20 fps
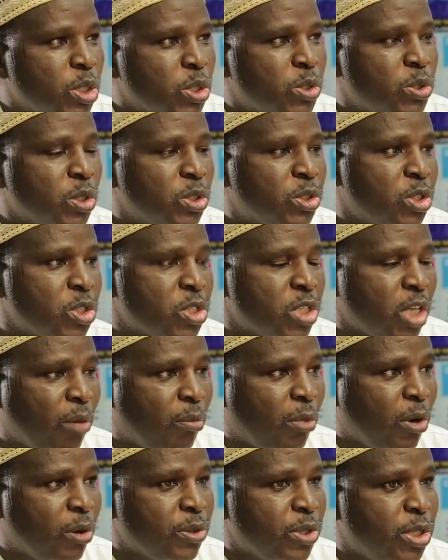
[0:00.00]
It's not just
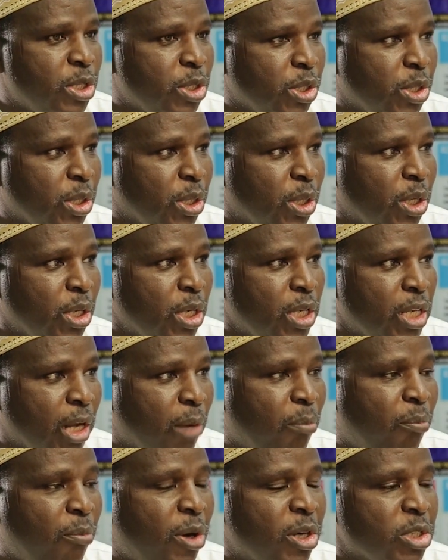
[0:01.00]
about the
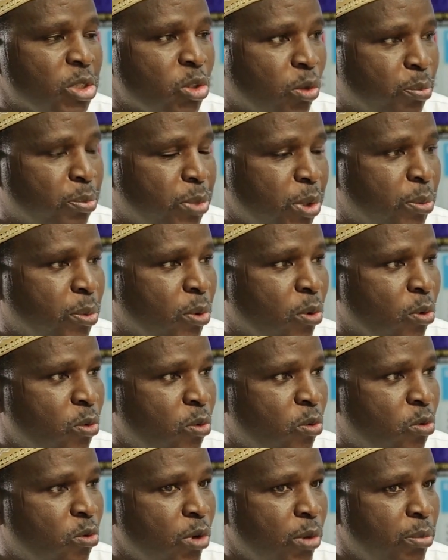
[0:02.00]
numbers of people
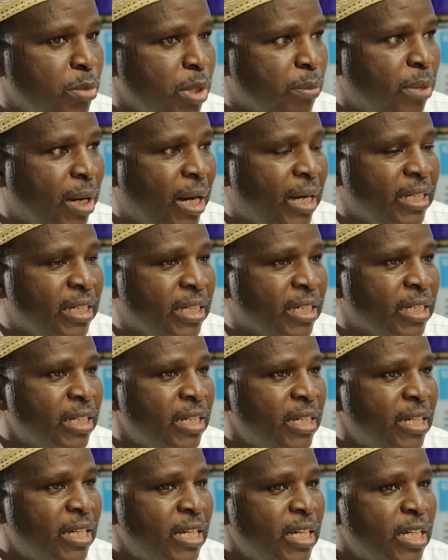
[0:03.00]
who could be pardoned.
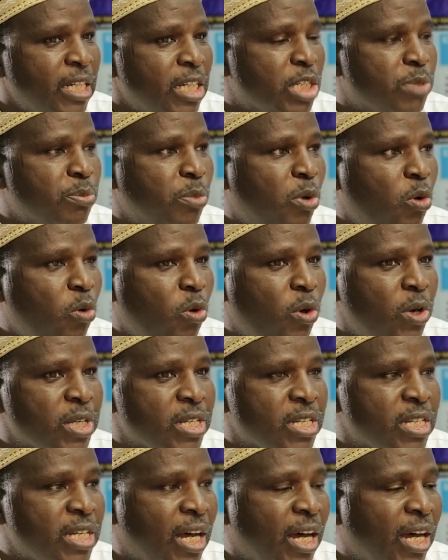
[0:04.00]
He's more
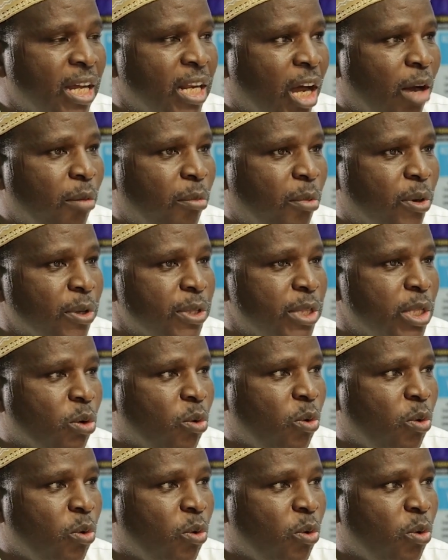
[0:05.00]
concerned about the